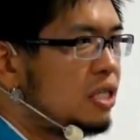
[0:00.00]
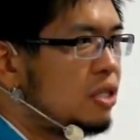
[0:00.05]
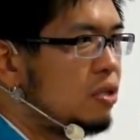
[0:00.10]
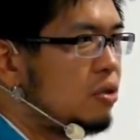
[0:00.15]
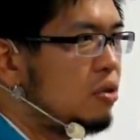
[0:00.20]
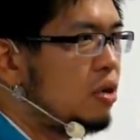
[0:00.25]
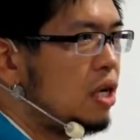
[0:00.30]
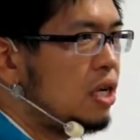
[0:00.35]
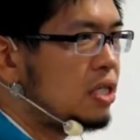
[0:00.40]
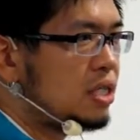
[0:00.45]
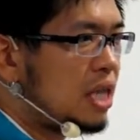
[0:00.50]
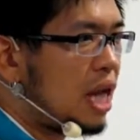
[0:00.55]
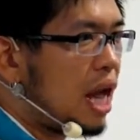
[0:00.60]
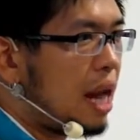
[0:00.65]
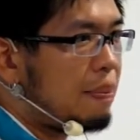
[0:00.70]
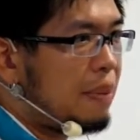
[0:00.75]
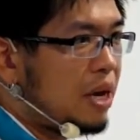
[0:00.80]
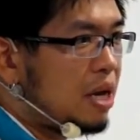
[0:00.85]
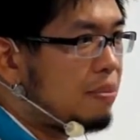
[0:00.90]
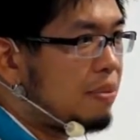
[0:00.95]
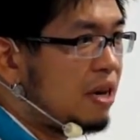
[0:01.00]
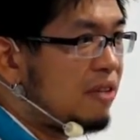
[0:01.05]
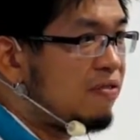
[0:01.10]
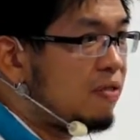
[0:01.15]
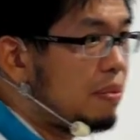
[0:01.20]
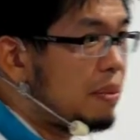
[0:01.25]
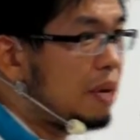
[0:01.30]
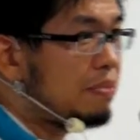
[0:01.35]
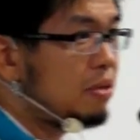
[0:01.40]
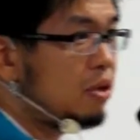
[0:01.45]
to stop anybody
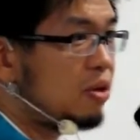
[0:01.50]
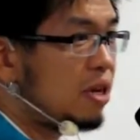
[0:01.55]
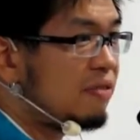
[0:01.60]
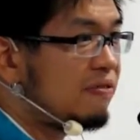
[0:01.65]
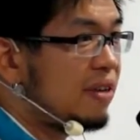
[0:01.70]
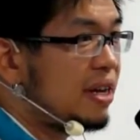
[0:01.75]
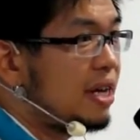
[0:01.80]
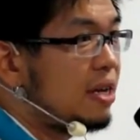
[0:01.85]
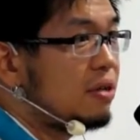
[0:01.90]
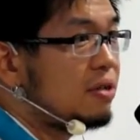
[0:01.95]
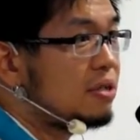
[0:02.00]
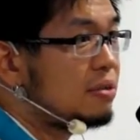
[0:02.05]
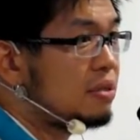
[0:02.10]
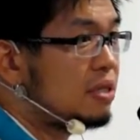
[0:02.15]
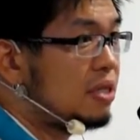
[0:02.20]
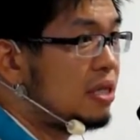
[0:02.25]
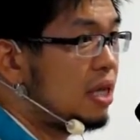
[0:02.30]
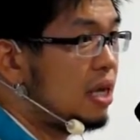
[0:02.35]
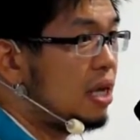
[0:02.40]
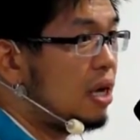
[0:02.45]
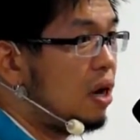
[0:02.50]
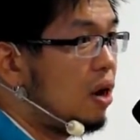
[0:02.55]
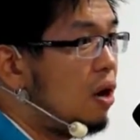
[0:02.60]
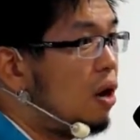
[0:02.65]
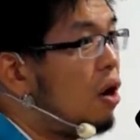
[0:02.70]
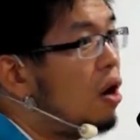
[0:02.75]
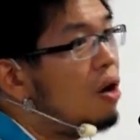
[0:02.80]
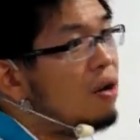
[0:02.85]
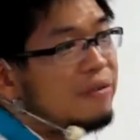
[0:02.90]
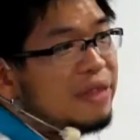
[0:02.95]
from uploading videos,
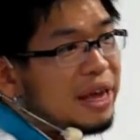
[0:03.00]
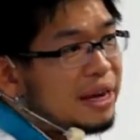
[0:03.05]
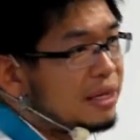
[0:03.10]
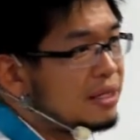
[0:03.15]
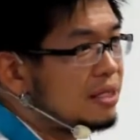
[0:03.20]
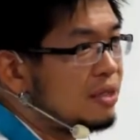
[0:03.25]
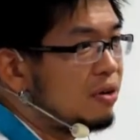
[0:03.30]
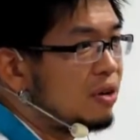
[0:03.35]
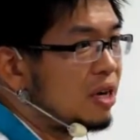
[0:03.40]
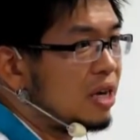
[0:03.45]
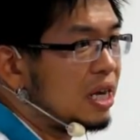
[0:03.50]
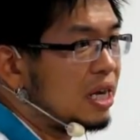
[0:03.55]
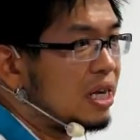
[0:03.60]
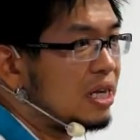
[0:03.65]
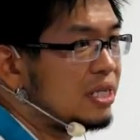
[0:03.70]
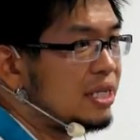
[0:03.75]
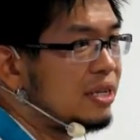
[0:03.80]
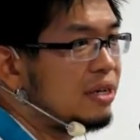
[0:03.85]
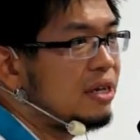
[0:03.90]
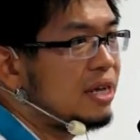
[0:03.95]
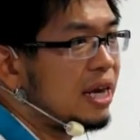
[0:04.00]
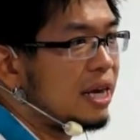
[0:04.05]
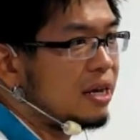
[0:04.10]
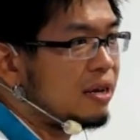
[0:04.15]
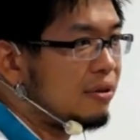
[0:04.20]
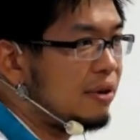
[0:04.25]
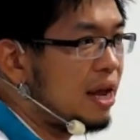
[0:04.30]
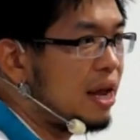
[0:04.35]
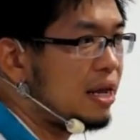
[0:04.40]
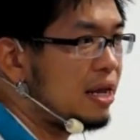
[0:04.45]
all that is still going to continue to get
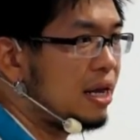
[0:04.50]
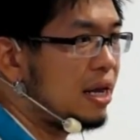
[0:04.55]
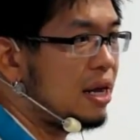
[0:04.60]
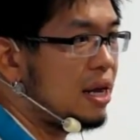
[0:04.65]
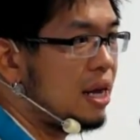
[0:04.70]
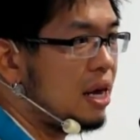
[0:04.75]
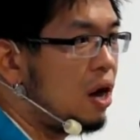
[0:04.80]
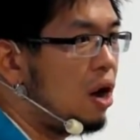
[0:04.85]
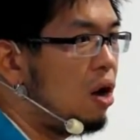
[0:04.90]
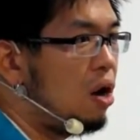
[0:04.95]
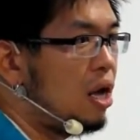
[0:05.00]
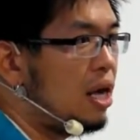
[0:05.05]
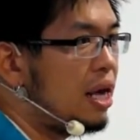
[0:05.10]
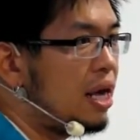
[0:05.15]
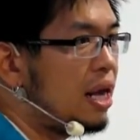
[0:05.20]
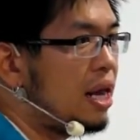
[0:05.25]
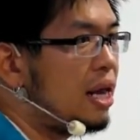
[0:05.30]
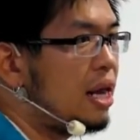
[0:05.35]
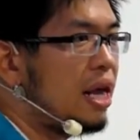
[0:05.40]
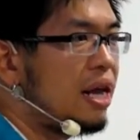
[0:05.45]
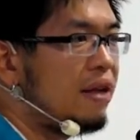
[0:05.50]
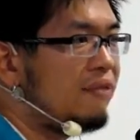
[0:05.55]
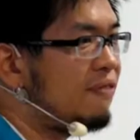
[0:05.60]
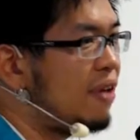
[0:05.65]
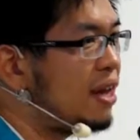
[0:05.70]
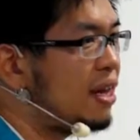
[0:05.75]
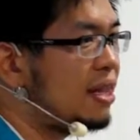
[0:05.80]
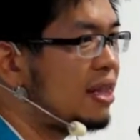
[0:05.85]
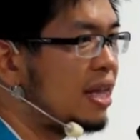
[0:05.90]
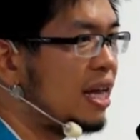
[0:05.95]
created, and, all, and, and if
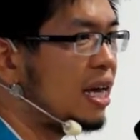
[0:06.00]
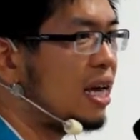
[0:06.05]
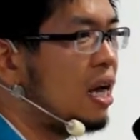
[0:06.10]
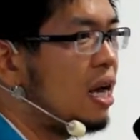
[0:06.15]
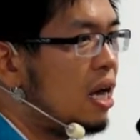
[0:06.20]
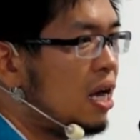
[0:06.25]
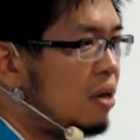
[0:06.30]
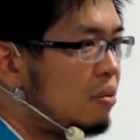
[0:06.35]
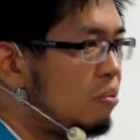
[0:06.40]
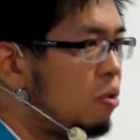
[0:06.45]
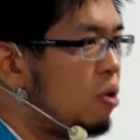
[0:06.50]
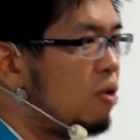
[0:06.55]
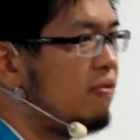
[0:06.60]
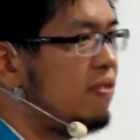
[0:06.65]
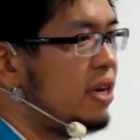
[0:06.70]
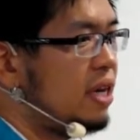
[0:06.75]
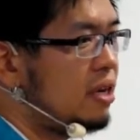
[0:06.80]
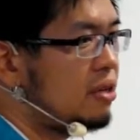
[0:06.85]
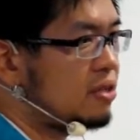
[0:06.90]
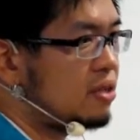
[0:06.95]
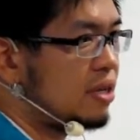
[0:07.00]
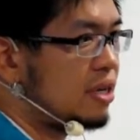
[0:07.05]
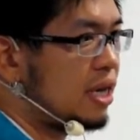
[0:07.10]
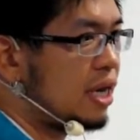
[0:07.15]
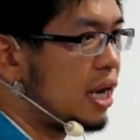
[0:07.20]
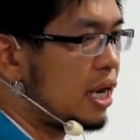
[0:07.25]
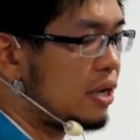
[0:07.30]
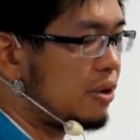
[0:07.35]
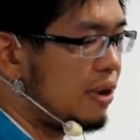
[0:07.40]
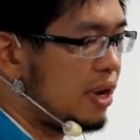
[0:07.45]
anything, more videos are going
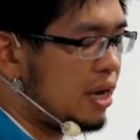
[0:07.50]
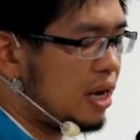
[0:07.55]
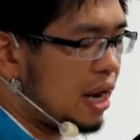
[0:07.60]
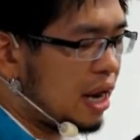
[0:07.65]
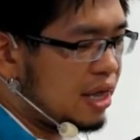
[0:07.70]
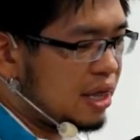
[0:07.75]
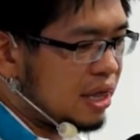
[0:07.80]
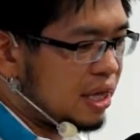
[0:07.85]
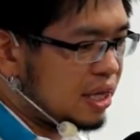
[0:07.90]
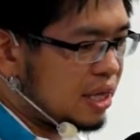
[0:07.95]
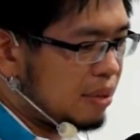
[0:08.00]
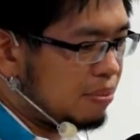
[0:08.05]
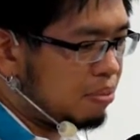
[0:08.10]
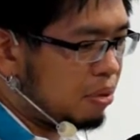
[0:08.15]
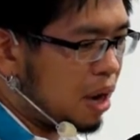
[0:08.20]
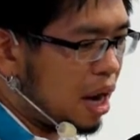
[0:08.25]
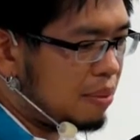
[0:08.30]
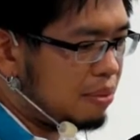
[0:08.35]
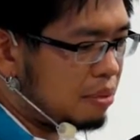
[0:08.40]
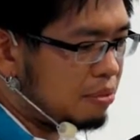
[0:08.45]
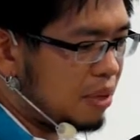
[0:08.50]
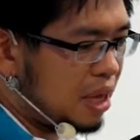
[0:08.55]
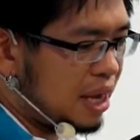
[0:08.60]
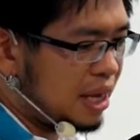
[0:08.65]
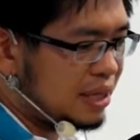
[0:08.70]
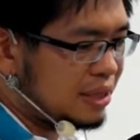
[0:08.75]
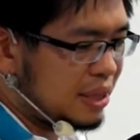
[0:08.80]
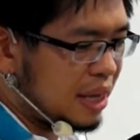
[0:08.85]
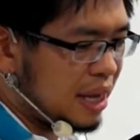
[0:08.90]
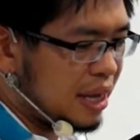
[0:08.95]
to get created. I think the problem
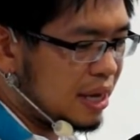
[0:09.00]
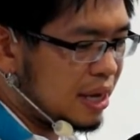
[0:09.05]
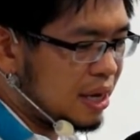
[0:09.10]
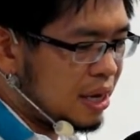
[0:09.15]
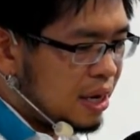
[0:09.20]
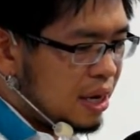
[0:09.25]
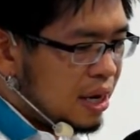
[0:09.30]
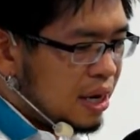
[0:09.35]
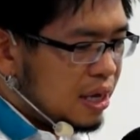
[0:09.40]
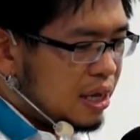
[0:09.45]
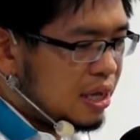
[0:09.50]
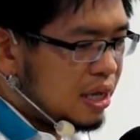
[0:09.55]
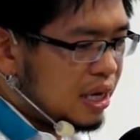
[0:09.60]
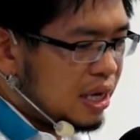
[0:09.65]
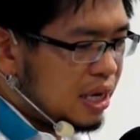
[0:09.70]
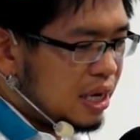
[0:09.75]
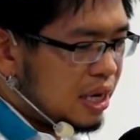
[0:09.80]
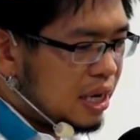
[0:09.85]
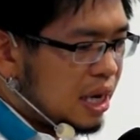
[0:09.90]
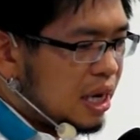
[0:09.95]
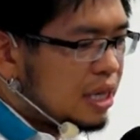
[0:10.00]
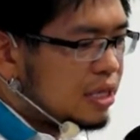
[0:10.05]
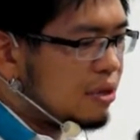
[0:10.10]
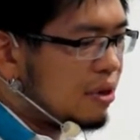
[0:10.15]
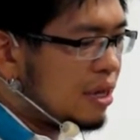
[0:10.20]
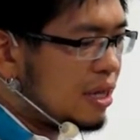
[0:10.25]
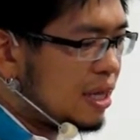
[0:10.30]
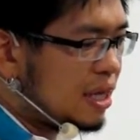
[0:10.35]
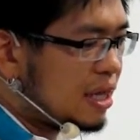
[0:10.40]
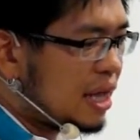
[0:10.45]
lies in the, so
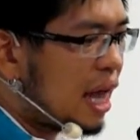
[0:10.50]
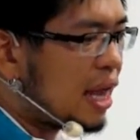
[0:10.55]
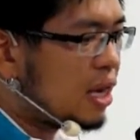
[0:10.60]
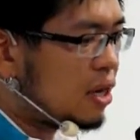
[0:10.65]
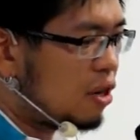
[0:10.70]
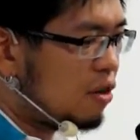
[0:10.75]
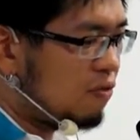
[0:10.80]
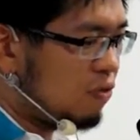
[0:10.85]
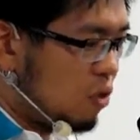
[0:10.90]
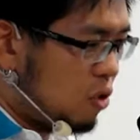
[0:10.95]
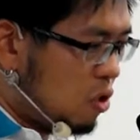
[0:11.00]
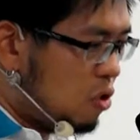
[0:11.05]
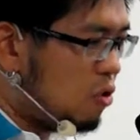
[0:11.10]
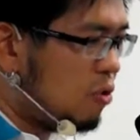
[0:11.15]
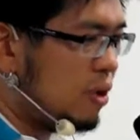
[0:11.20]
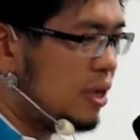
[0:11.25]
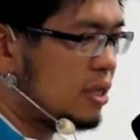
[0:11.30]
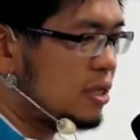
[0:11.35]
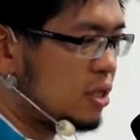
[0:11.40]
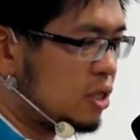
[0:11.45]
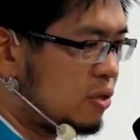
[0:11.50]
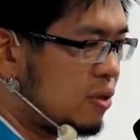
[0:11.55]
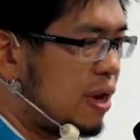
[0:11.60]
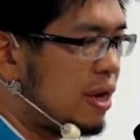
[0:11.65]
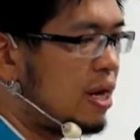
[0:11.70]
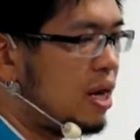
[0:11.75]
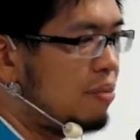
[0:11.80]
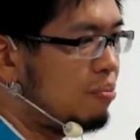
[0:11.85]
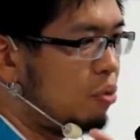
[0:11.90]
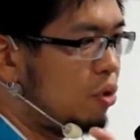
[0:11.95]
I think that curve will always
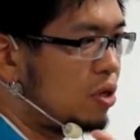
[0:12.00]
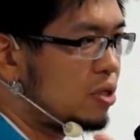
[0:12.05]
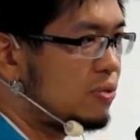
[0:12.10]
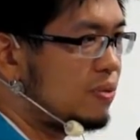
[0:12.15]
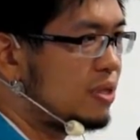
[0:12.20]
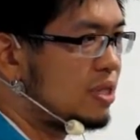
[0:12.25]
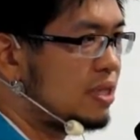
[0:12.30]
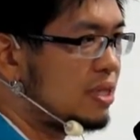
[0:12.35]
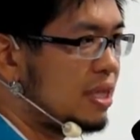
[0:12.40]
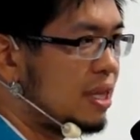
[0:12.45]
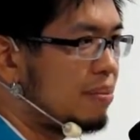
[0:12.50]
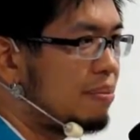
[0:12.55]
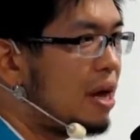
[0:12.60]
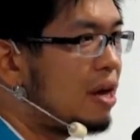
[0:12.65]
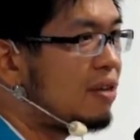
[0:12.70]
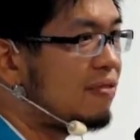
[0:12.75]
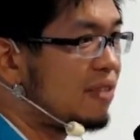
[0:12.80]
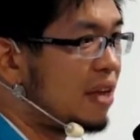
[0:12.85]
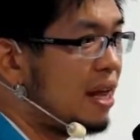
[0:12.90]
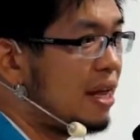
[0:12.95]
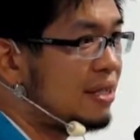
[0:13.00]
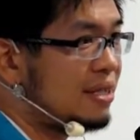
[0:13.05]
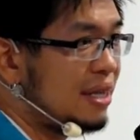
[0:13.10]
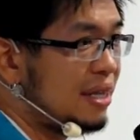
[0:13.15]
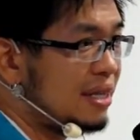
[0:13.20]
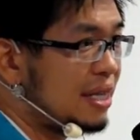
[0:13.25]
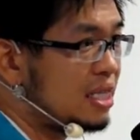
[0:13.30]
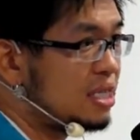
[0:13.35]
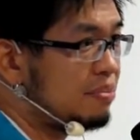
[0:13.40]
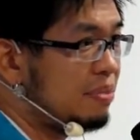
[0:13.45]
trend upwards, which is the amount of
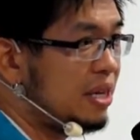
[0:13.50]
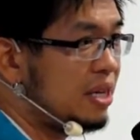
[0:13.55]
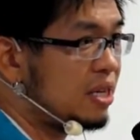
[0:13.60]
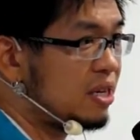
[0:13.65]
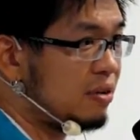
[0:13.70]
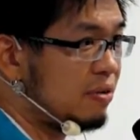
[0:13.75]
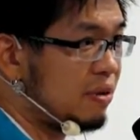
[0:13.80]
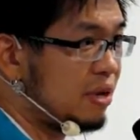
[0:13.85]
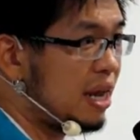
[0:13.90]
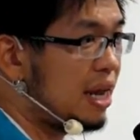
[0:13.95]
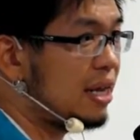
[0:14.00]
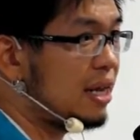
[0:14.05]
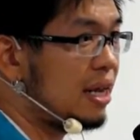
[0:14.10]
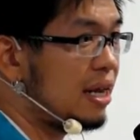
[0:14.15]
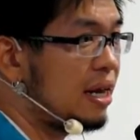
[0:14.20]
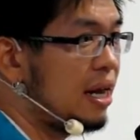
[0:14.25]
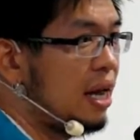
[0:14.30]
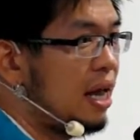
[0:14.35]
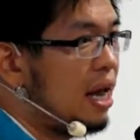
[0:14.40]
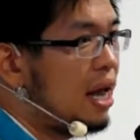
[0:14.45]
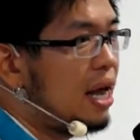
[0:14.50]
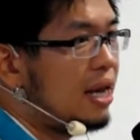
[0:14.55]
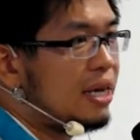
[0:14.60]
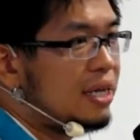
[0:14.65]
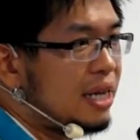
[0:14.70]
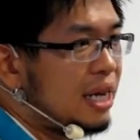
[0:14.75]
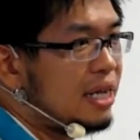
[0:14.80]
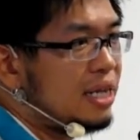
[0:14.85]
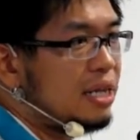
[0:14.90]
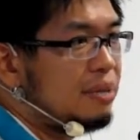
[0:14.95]
content that's being created on
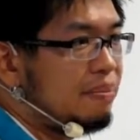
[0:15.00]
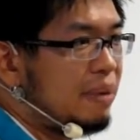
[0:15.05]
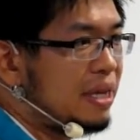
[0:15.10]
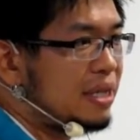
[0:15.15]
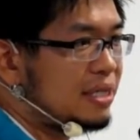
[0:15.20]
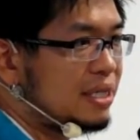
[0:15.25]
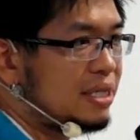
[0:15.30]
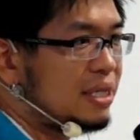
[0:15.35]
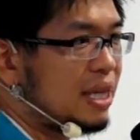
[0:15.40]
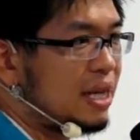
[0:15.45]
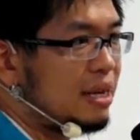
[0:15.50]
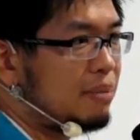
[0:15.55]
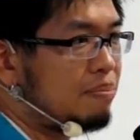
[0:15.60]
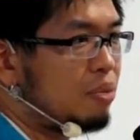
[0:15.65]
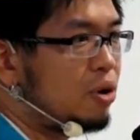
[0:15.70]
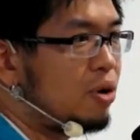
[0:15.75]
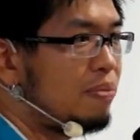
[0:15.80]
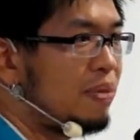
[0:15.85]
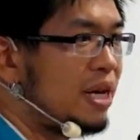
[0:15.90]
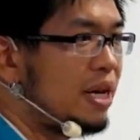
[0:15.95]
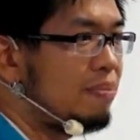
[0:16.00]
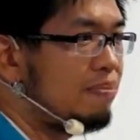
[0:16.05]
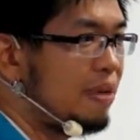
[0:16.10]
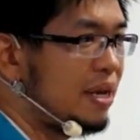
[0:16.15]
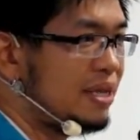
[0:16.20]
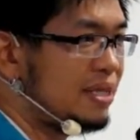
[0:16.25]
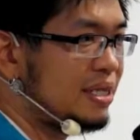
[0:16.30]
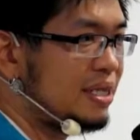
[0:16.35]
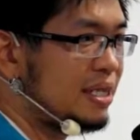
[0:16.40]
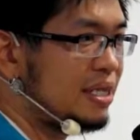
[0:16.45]
a daily basis, on a per minute
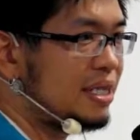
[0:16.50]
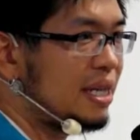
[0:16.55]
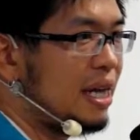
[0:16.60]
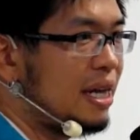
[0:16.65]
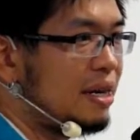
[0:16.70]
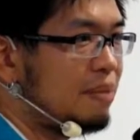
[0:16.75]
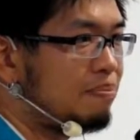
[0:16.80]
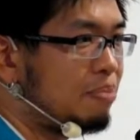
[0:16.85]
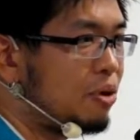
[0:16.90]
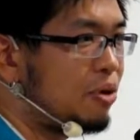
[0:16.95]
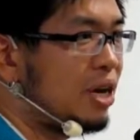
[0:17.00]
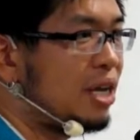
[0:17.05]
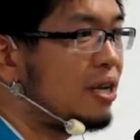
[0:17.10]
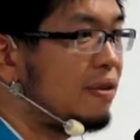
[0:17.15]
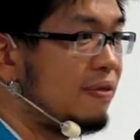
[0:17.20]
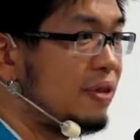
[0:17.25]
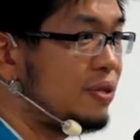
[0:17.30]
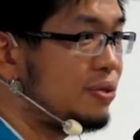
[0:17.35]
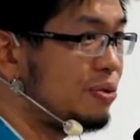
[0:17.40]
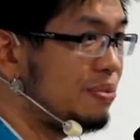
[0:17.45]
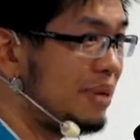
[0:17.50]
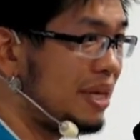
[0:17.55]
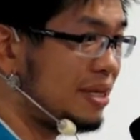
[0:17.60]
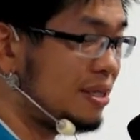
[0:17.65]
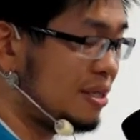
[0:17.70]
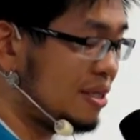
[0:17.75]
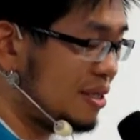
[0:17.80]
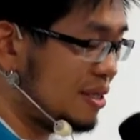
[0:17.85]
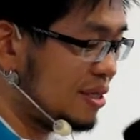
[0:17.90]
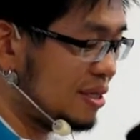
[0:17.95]
basis, on a per individual
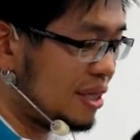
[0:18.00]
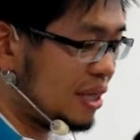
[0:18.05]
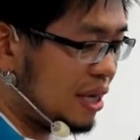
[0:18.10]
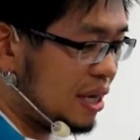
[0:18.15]
basis.